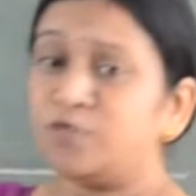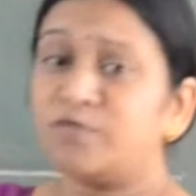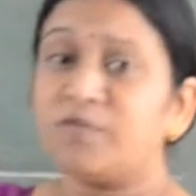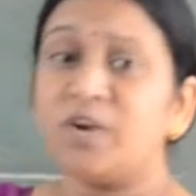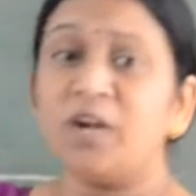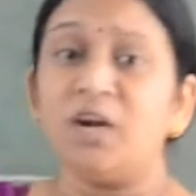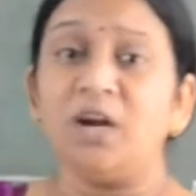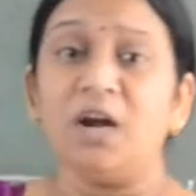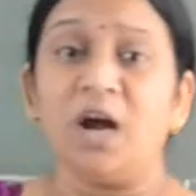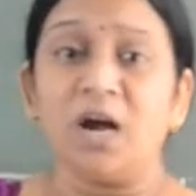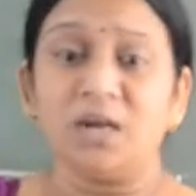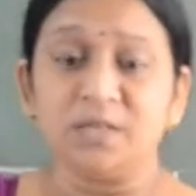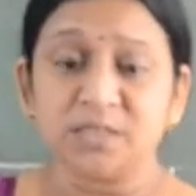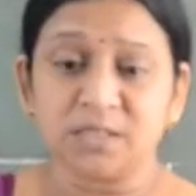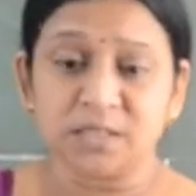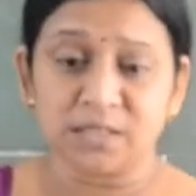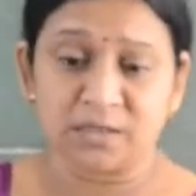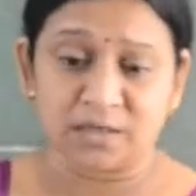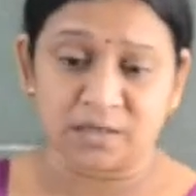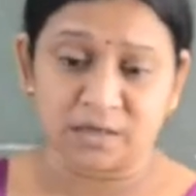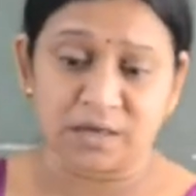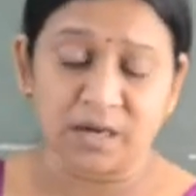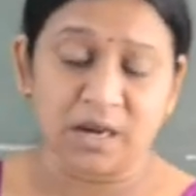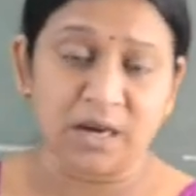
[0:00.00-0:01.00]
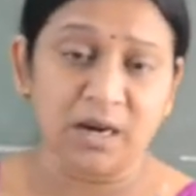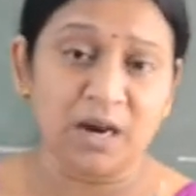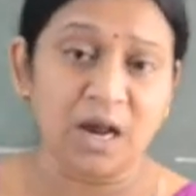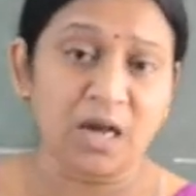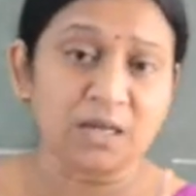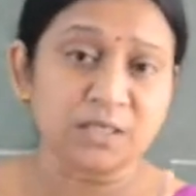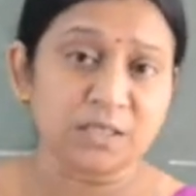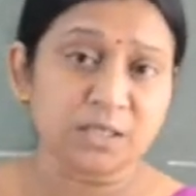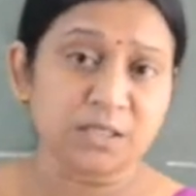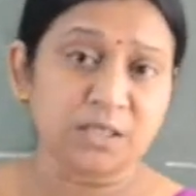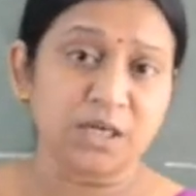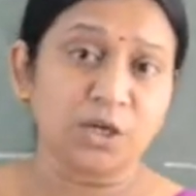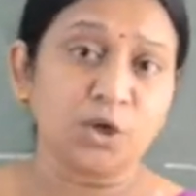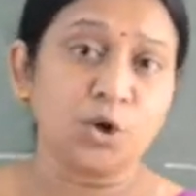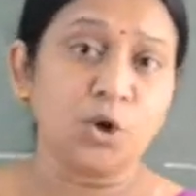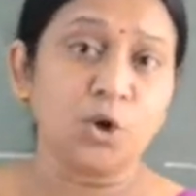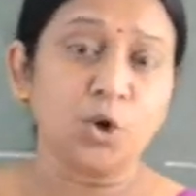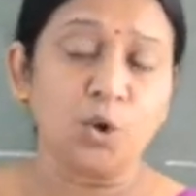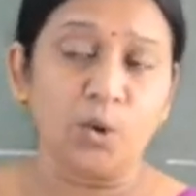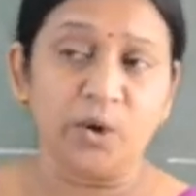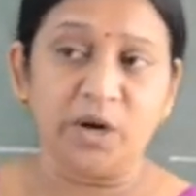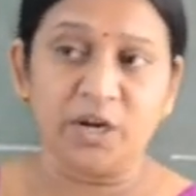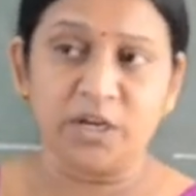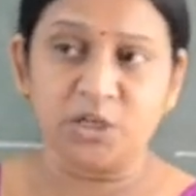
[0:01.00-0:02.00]
elastic
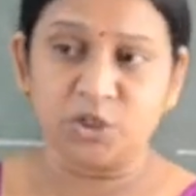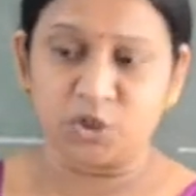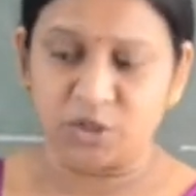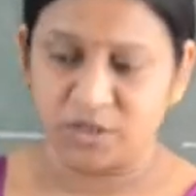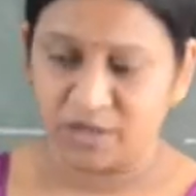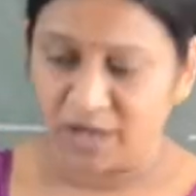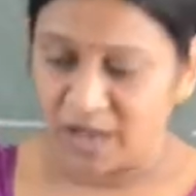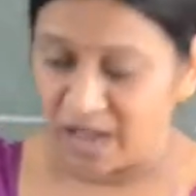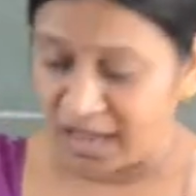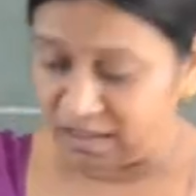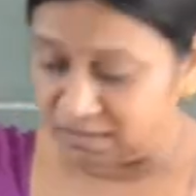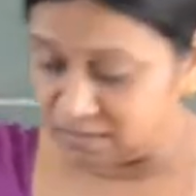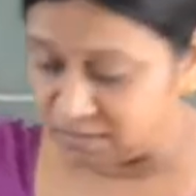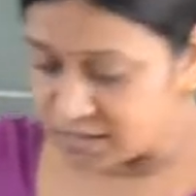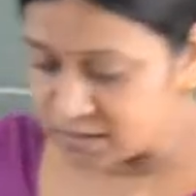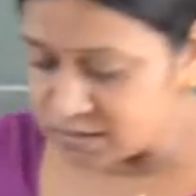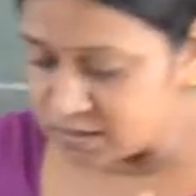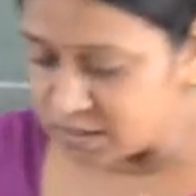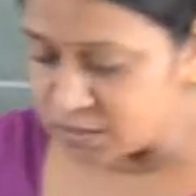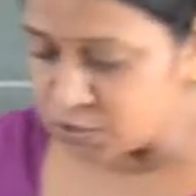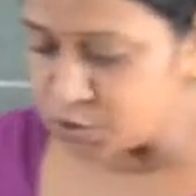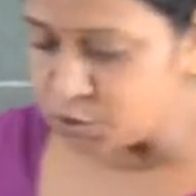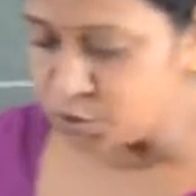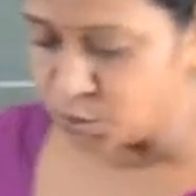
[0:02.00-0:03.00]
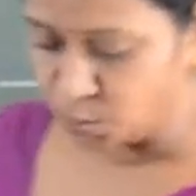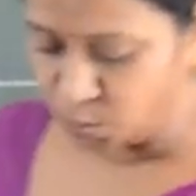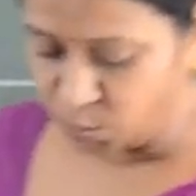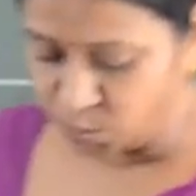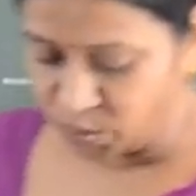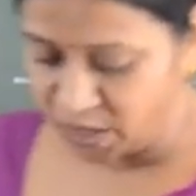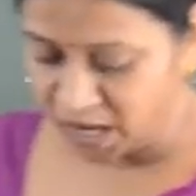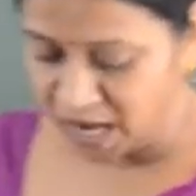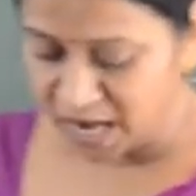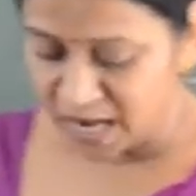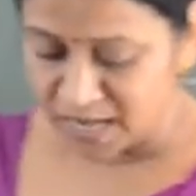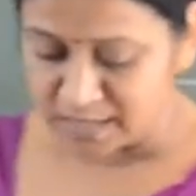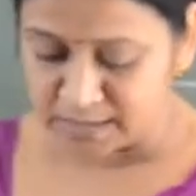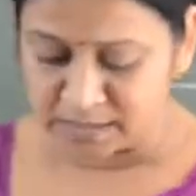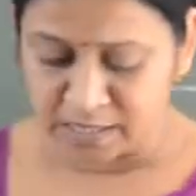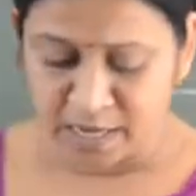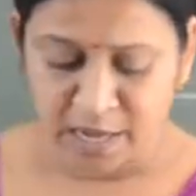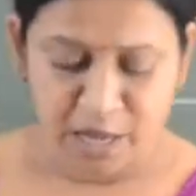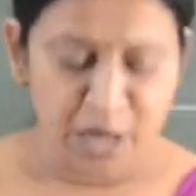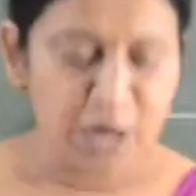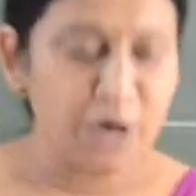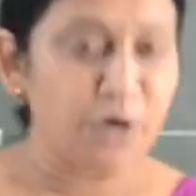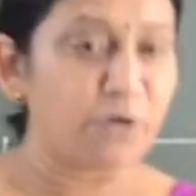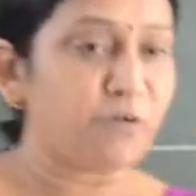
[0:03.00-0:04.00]
collision, and this is known as
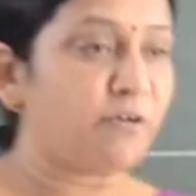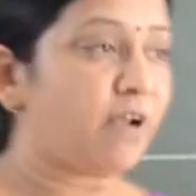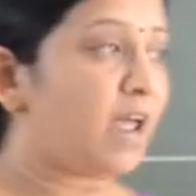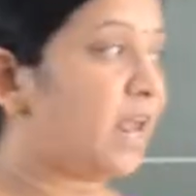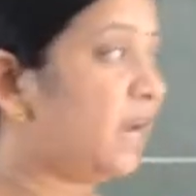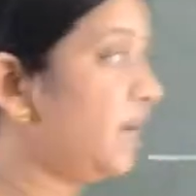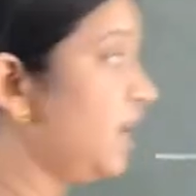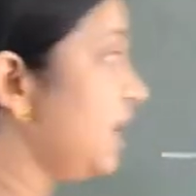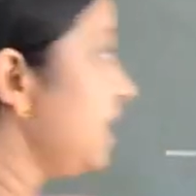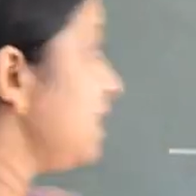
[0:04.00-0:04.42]
Rayleigh